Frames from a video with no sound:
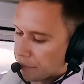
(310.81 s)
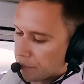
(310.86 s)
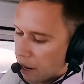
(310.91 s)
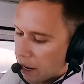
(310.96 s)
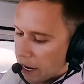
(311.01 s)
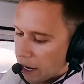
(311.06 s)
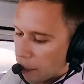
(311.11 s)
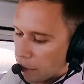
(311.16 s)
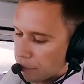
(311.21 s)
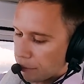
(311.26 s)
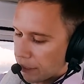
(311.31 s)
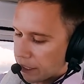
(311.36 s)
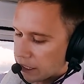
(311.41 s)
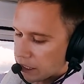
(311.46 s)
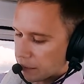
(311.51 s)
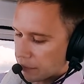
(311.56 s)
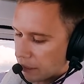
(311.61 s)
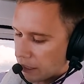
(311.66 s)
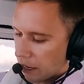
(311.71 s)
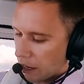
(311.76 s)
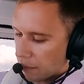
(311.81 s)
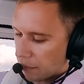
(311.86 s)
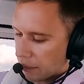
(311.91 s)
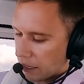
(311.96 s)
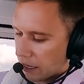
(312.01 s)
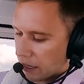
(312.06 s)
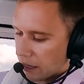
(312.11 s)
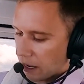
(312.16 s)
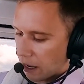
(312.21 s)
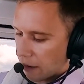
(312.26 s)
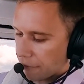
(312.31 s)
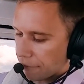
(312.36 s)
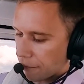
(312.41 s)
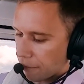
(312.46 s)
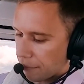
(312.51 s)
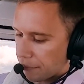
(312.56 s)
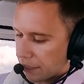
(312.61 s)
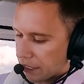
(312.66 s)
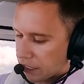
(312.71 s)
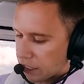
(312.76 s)
My airplane's going to be coming in kind of
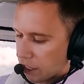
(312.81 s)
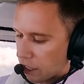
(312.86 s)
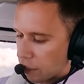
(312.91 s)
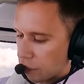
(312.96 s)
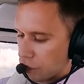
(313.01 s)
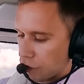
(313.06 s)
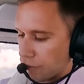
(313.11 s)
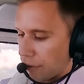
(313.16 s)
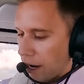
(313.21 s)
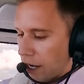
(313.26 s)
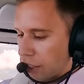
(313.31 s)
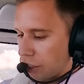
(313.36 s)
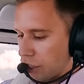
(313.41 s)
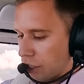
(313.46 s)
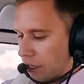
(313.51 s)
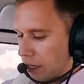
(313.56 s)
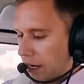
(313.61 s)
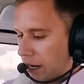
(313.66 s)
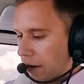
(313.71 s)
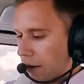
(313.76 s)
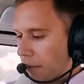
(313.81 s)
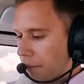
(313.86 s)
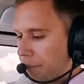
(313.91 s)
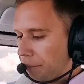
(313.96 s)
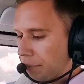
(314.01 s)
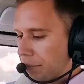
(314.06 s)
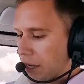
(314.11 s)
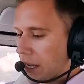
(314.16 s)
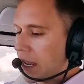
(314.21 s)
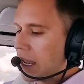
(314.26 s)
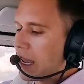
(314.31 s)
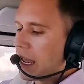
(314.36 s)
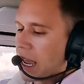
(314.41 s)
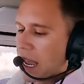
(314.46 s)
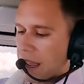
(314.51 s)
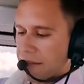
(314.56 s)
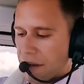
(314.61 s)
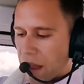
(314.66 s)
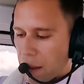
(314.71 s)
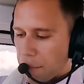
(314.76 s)
from this direction here.
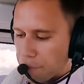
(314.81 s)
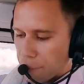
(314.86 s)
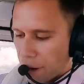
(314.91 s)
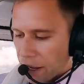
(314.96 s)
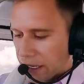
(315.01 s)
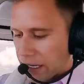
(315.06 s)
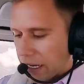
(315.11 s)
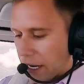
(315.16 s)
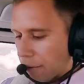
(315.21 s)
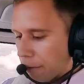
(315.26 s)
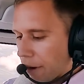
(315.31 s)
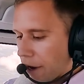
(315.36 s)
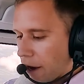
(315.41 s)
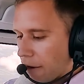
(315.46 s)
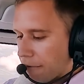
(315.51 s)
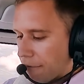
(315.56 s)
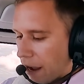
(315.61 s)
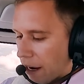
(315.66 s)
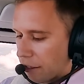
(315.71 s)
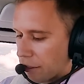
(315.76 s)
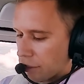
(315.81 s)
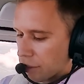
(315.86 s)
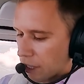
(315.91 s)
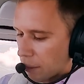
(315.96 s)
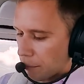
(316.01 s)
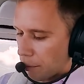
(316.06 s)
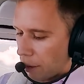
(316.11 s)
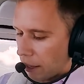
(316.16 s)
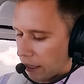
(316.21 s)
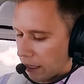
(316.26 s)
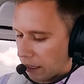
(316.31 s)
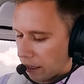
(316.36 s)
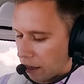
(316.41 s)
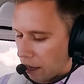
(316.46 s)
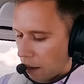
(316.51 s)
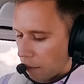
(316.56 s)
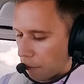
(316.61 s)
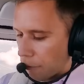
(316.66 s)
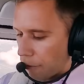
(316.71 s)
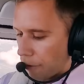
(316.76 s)
If I'm probably going to get radar vectors, I'm probably going to
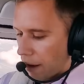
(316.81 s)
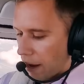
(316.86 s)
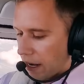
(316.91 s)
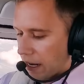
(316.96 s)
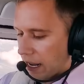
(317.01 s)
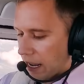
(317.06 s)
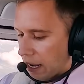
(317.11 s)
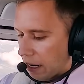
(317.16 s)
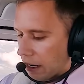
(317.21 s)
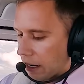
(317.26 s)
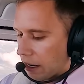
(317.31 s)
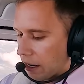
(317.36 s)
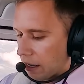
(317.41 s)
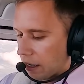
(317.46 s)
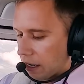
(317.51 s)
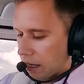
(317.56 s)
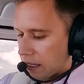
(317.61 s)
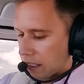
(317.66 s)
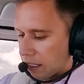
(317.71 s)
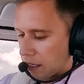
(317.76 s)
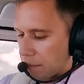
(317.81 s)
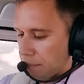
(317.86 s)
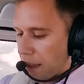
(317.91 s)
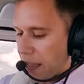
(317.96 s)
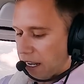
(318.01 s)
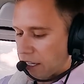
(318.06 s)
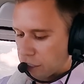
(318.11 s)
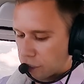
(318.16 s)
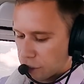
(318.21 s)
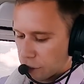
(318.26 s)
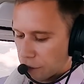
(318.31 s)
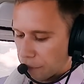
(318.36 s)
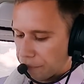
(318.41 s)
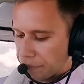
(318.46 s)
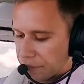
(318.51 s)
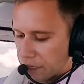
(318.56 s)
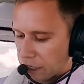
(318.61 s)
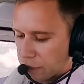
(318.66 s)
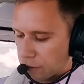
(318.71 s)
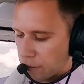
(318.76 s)
come right in to Bezdu,
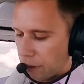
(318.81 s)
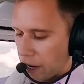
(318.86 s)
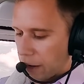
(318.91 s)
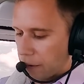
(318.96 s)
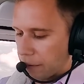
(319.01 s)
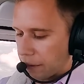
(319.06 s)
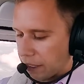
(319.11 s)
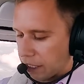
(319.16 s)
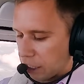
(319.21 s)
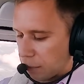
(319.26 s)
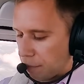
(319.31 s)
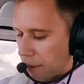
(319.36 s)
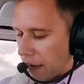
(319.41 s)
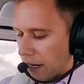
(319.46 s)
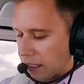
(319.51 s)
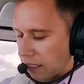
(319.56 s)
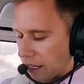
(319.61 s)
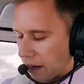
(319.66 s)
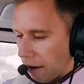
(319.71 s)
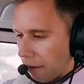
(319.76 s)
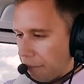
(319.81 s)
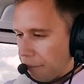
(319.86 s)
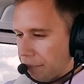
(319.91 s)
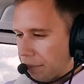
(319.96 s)
is what I would expect there.